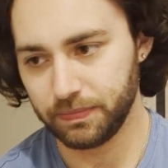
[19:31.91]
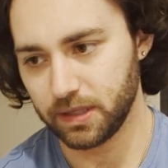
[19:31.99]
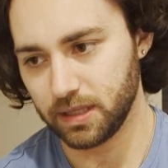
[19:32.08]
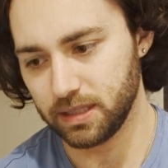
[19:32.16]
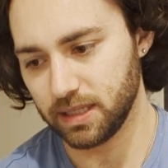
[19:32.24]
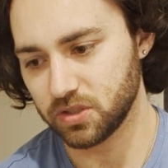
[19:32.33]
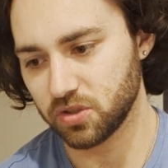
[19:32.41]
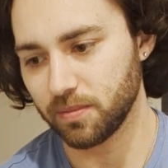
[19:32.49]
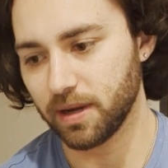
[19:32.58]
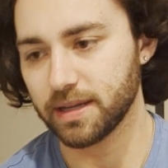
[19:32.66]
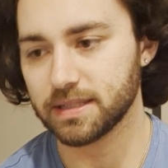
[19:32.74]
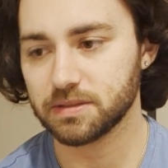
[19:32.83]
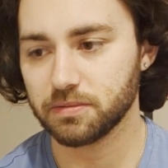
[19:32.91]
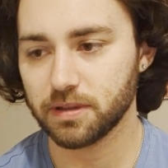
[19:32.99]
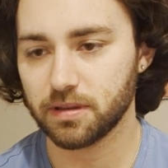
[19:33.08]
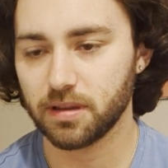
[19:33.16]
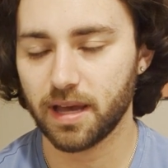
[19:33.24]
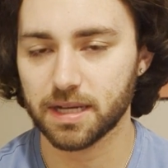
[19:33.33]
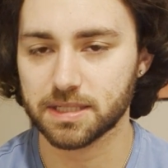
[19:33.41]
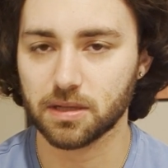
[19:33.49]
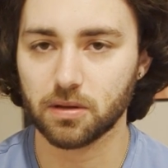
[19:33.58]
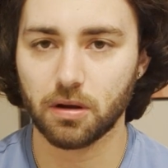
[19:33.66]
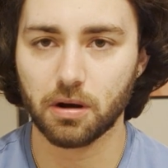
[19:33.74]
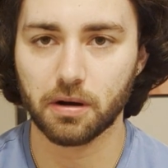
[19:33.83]
condenser mics with
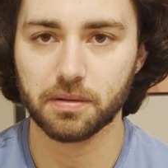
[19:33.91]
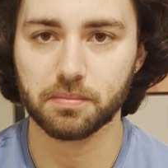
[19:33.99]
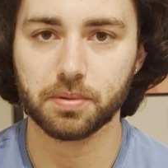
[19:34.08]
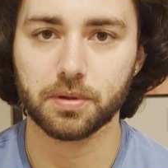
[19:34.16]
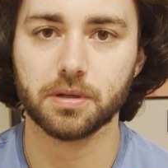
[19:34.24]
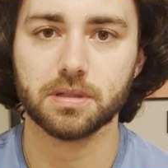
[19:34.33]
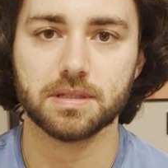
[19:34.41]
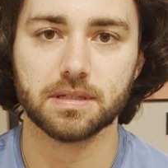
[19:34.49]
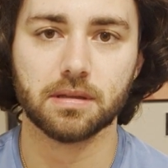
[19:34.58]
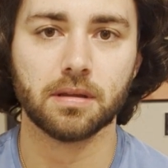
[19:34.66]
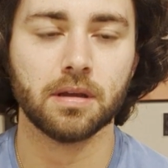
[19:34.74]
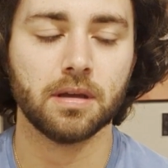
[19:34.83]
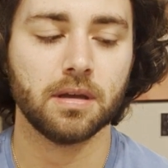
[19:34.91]
XLR inputs and